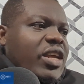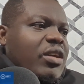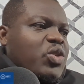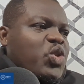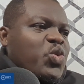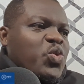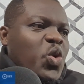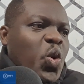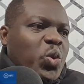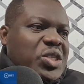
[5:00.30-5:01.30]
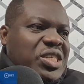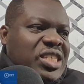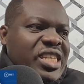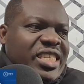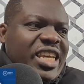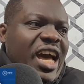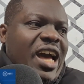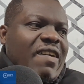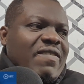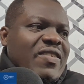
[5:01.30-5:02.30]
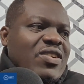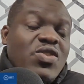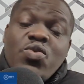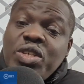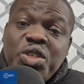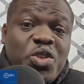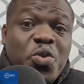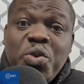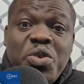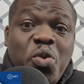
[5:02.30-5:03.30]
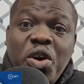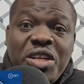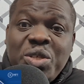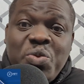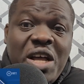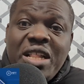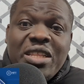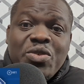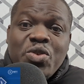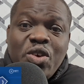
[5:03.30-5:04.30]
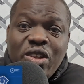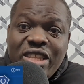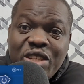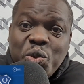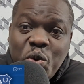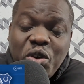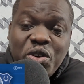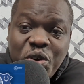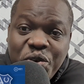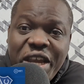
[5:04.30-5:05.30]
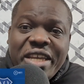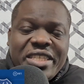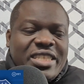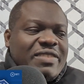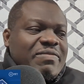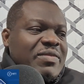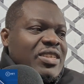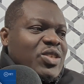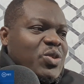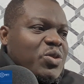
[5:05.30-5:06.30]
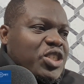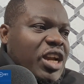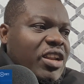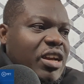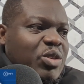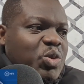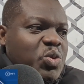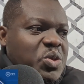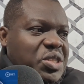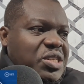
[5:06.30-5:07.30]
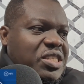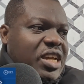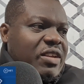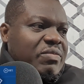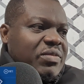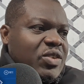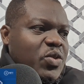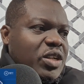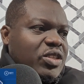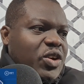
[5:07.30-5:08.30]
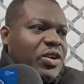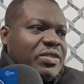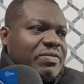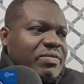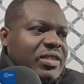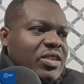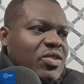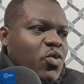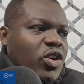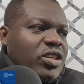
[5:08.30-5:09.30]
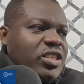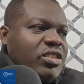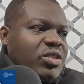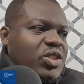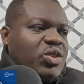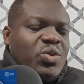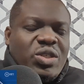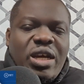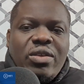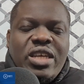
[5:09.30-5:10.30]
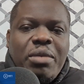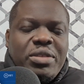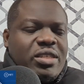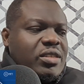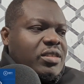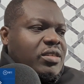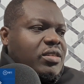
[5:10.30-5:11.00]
out to Osita, who was the only one as well who got this one correct. So shout out to Osita. Well done. 1-0 to Southampton.